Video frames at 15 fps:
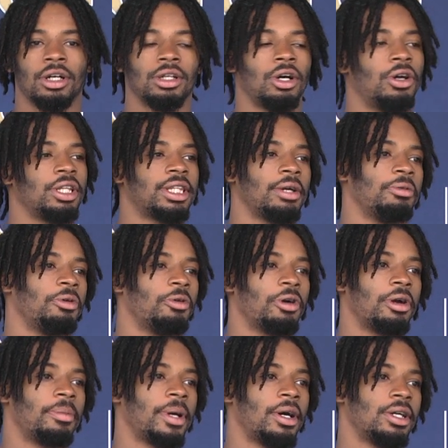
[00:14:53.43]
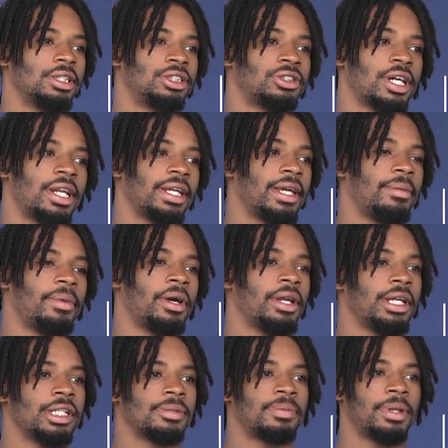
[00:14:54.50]
The only thing we're worried about is trying to get better
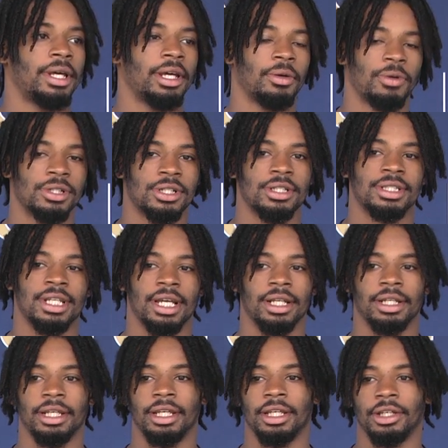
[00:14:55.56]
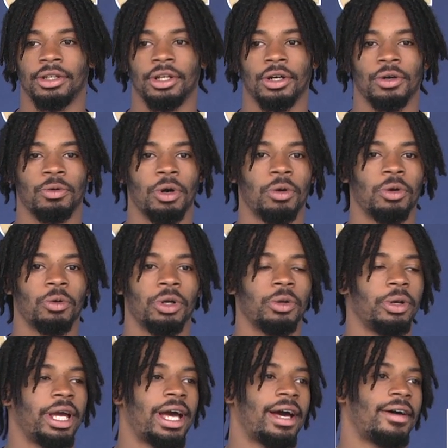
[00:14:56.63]
each play. What's our technique? You know, what do
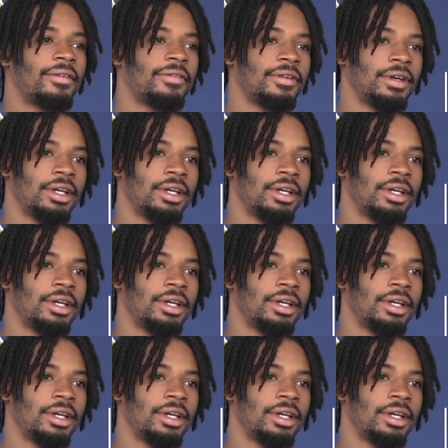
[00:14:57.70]
we have?